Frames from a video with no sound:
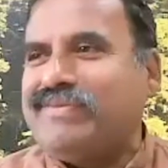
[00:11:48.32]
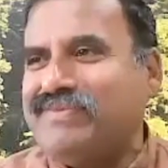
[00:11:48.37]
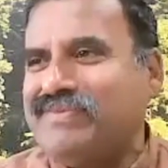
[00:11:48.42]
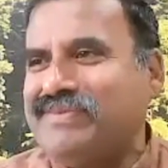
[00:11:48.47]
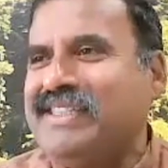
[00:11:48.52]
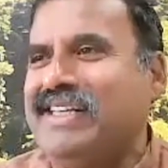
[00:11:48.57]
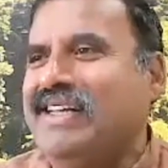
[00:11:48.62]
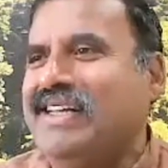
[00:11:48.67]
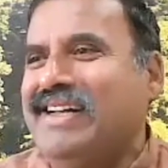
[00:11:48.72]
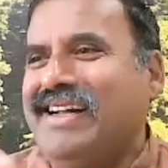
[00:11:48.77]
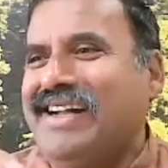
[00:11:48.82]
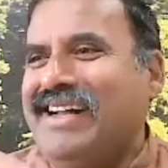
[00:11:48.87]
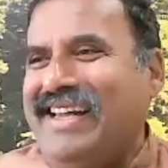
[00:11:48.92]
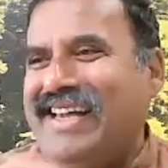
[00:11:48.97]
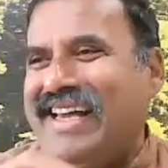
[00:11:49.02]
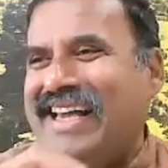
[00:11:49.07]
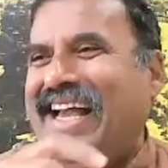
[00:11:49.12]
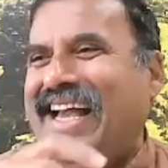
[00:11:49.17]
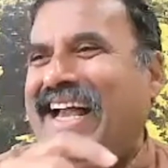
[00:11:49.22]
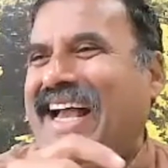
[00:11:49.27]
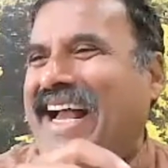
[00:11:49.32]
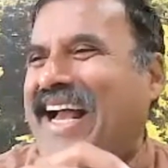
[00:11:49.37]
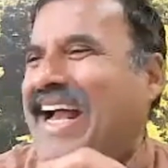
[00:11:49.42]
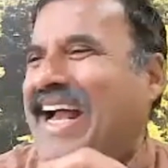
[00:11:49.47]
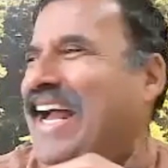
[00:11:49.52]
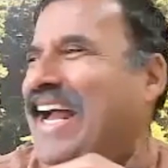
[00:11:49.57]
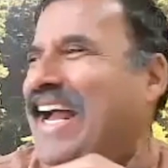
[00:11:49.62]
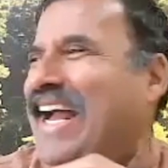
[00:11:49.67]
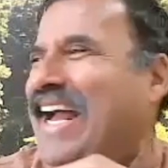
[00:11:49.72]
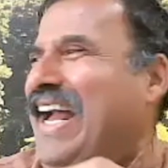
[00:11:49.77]

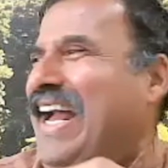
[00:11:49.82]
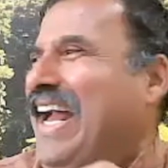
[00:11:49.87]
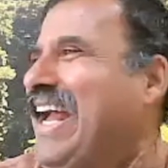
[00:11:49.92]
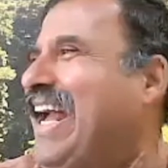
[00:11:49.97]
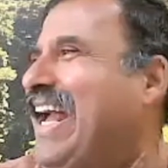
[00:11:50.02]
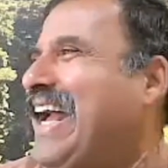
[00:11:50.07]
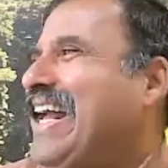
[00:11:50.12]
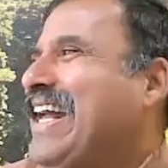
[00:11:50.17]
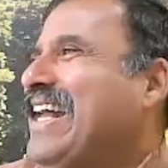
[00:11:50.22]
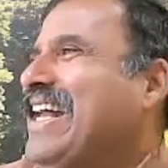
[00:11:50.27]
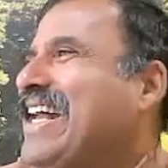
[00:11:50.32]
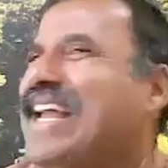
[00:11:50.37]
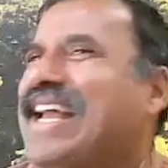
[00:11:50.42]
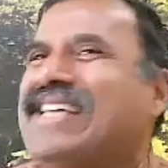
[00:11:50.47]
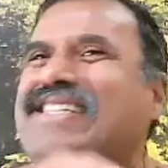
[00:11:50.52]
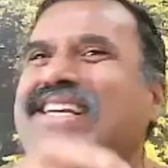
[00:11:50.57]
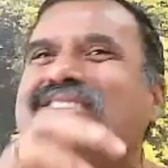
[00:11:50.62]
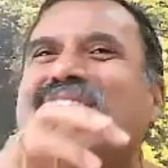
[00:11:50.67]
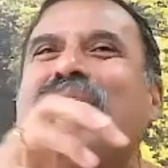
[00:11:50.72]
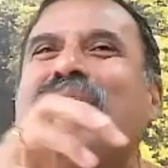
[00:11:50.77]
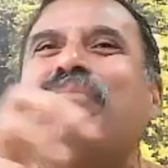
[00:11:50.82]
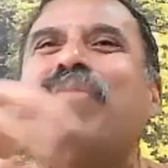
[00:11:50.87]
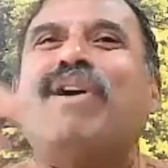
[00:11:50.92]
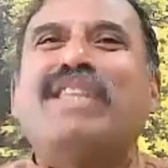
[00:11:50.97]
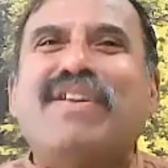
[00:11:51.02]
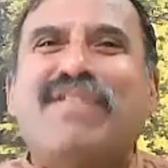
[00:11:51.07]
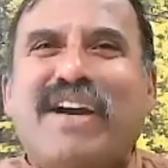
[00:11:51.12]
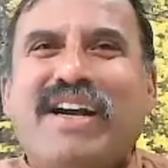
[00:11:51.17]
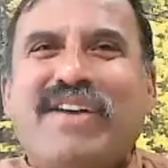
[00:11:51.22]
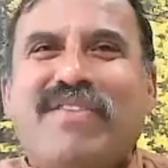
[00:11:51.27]
He is enjoying both
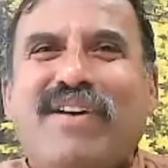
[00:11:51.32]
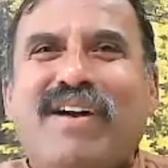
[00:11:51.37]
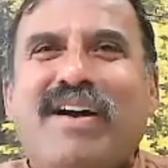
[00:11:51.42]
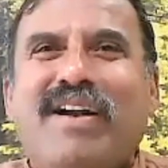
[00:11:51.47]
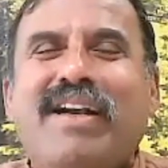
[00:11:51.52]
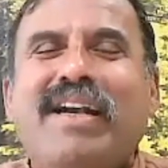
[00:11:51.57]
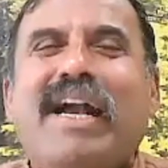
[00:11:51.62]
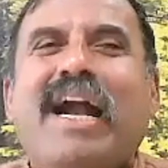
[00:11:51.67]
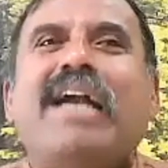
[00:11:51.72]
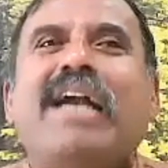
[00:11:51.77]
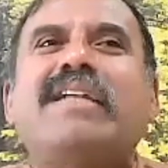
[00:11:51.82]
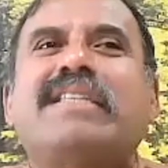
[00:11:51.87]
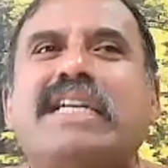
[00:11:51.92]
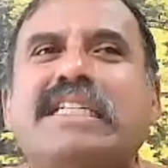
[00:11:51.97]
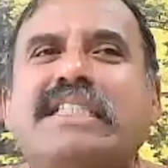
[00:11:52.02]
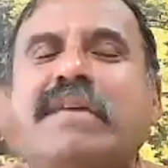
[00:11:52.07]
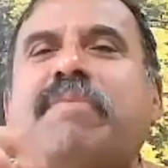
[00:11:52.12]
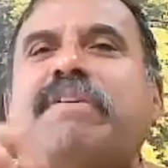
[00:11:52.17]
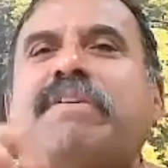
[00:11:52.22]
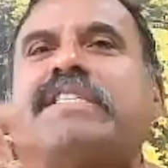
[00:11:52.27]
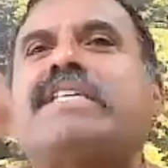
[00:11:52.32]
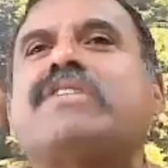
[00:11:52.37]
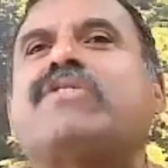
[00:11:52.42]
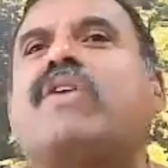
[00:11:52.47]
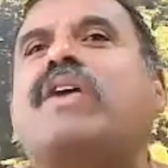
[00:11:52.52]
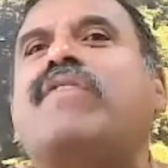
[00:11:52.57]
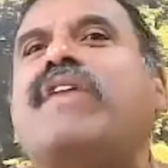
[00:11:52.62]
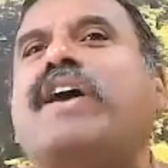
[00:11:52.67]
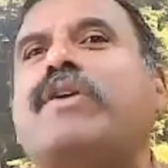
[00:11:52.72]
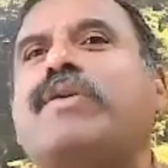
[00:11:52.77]
the and such a person is
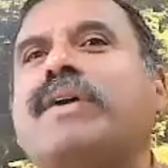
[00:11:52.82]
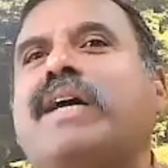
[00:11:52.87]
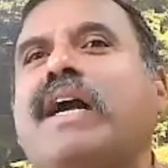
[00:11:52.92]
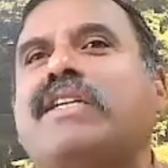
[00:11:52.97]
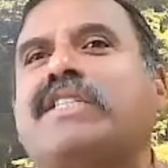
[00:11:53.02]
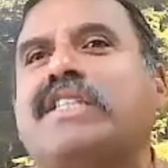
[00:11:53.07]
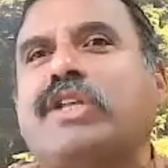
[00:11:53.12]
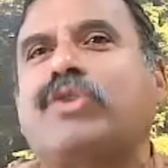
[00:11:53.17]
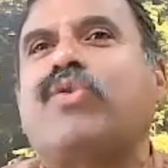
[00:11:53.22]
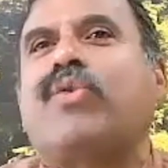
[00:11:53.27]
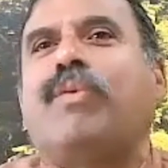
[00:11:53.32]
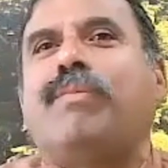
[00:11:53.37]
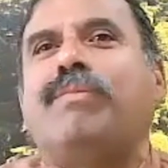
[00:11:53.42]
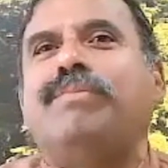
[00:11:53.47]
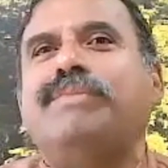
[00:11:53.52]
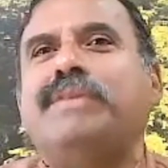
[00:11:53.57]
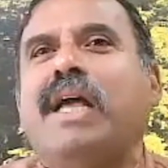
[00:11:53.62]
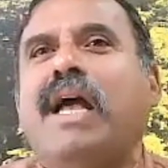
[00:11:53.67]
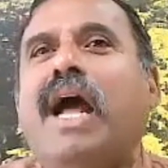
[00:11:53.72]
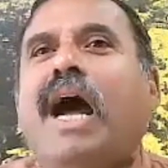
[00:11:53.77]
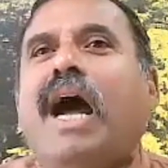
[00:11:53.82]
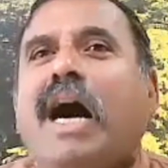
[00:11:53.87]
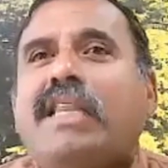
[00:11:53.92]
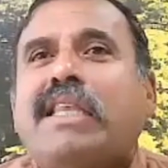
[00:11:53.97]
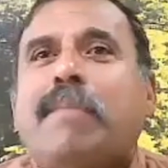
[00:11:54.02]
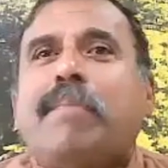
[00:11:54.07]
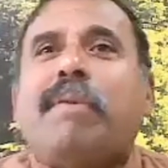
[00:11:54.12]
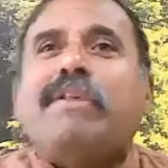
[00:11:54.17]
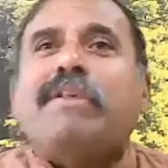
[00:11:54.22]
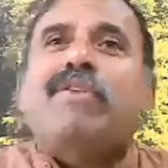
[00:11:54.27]
qualified to call Sadhguru.
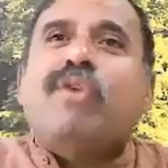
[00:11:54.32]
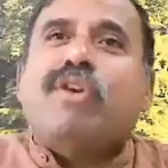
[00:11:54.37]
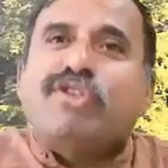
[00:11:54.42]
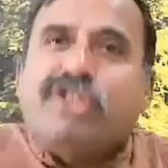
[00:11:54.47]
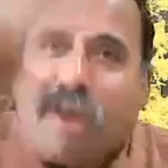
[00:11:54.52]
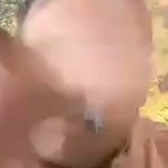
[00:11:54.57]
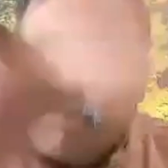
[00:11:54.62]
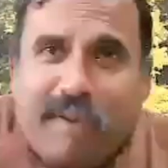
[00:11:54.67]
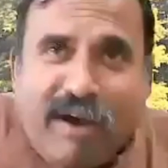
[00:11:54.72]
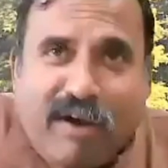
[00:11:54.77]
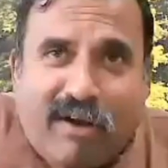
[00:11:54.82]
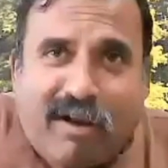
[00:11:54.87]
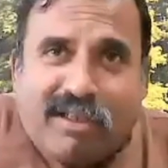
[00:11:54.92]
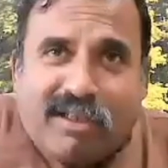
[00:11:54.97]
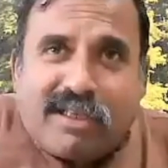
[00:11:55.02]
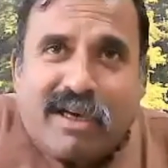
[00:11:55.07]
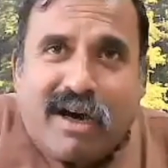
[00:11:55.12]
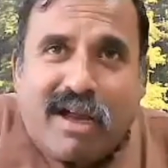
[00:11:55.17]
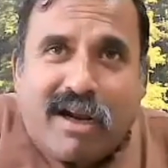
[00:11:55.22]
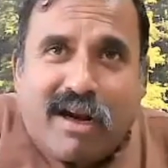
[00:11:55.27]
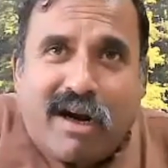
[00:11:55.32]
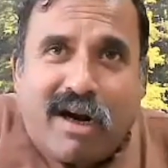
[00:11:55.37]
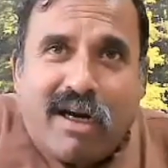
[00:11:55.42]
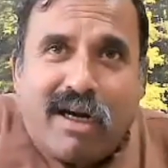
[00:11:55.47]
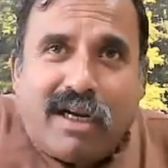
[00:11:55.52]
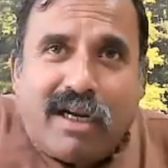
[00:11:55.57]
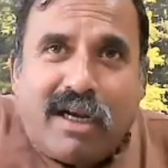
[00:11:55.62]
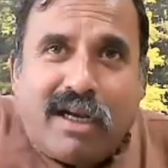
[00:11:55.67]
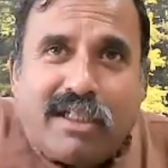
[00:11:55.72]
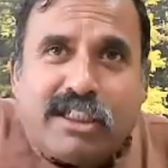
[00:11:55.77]
Other person who have jumped across are
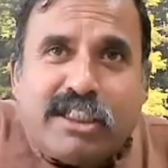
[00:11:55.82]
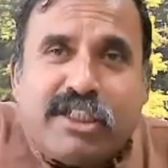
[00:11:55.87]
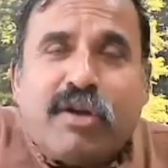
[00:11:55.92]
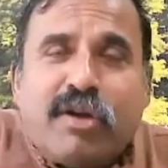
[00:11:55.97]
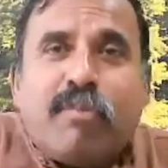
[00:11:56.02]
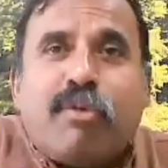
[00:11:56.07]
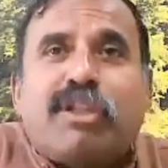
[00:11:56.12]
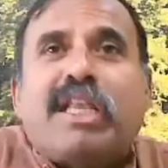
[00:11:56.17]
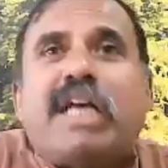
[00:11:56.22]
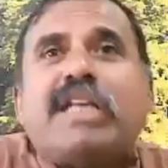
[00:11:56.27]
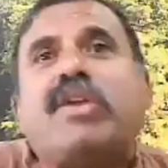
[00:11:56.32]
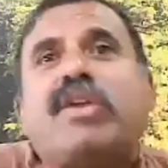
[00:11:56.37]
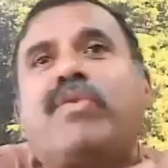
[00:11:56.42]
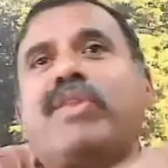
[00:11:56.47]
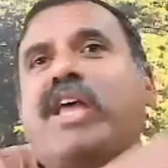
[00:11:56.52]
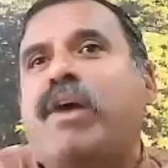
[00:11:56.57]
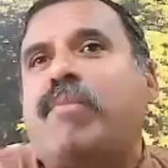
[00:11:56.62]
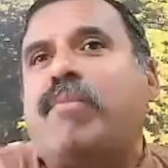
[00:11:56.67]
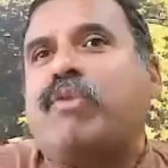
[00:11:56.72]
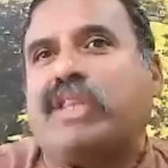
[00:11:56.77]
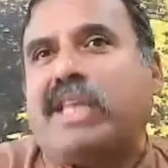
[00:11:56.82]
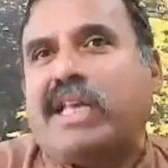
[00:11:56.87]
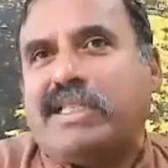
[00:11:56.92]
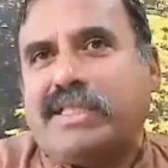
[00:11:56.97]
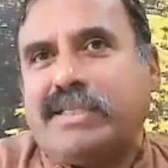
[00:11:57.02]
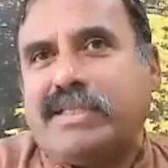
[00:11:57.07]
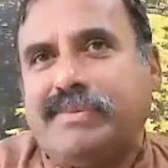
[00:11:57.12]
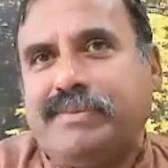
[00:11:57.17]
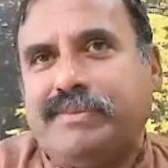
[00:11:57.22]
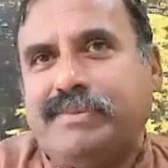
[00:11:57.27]
called Jivan Muktas or Videha
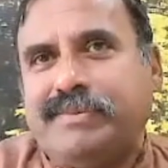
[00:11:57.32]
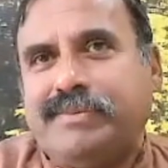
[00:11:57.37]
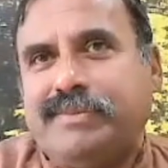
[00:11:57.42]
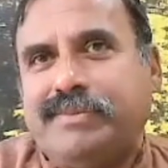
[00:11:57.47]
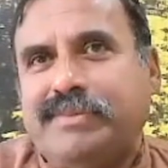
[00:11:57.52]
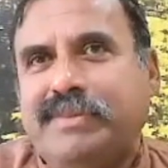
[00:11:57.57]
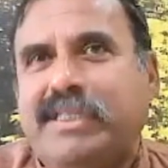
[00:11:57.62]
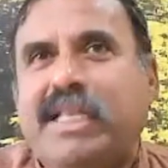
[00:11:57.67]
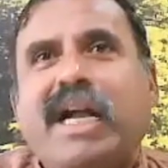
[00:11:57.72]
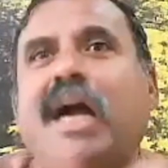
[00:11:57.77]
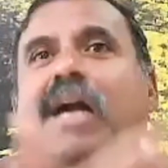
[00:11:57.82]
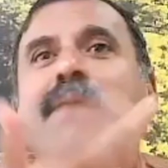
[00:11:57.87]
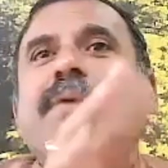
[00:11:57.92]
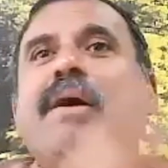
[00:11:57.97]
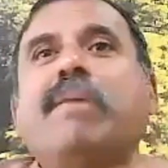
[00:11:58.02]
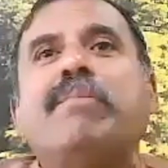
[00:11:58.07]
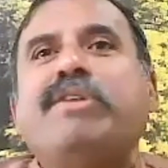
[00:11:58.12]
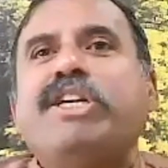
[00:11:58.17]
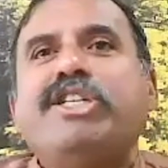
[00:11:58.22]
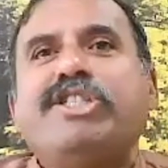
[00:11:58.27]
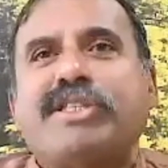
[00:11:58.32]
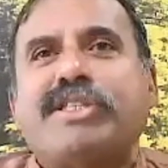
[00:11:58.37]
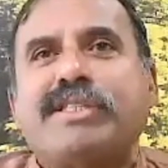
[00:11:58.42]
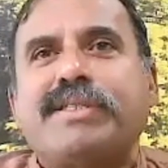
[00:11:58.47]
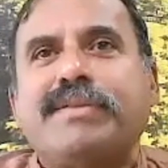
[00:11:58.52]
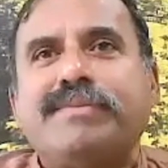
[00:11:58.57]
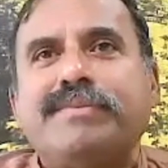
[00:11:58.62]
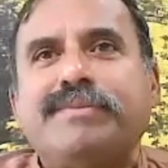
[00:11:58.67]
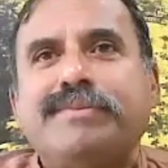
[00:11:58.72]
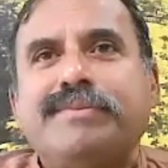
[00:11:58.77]
Muktas. They can't become
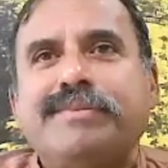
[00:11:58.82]
teachers.